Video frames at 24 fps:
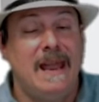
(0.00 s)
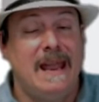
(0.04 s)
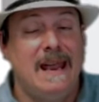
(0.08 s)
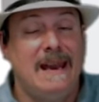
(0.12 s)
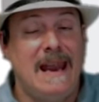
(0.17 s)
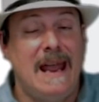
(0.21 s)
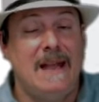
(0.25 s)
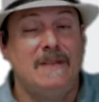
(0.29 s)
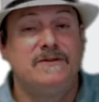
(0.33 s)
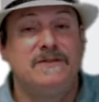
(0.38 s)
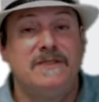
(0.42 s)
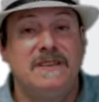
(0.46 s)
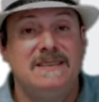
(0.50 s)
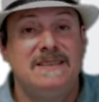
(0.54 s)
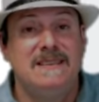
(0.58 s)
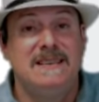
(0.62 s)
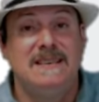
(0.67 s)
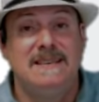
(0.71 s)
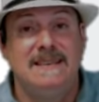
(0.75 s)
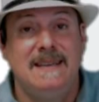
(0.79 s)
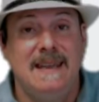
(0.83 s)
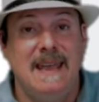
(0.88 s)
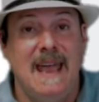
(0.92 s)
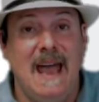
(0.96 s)
they announce these
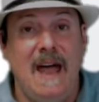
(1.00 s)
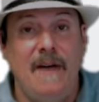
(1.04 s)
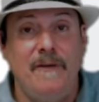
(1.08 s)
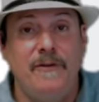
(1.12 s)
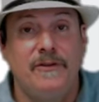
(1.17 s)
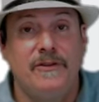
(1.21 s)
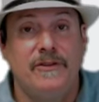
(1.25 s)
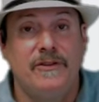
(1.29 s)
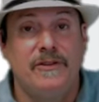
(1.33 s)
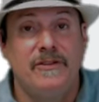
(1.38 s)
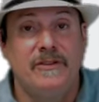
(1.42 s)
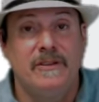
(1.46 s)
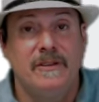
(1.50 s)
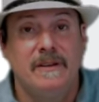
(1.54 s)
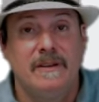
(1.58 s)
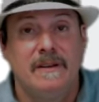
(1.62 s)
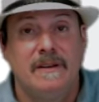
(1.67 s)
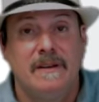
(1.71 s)
ETFs,